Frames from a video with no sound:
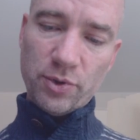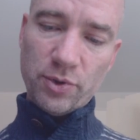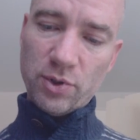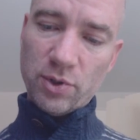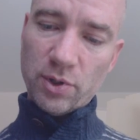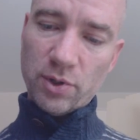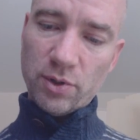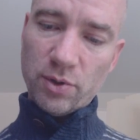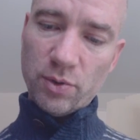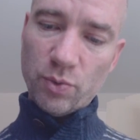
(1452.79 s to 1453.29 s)

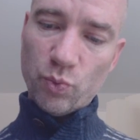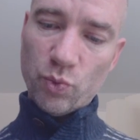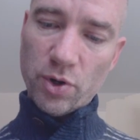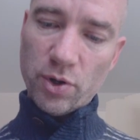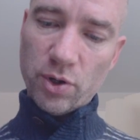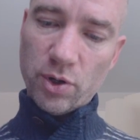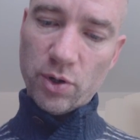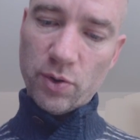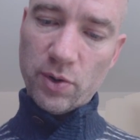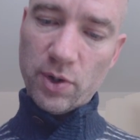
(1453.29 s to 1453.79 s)
Turn to
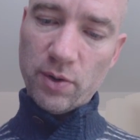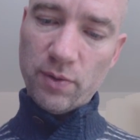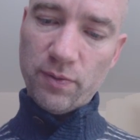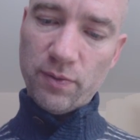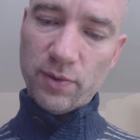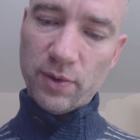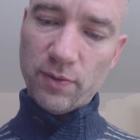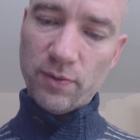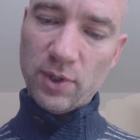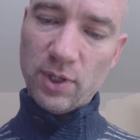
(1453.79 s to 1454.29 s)

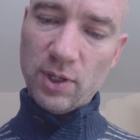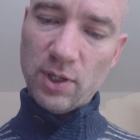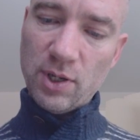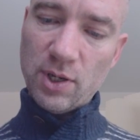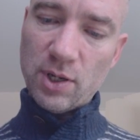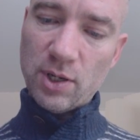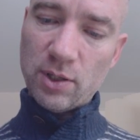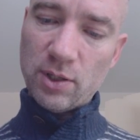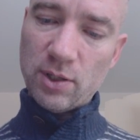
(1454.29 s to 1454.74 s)
159.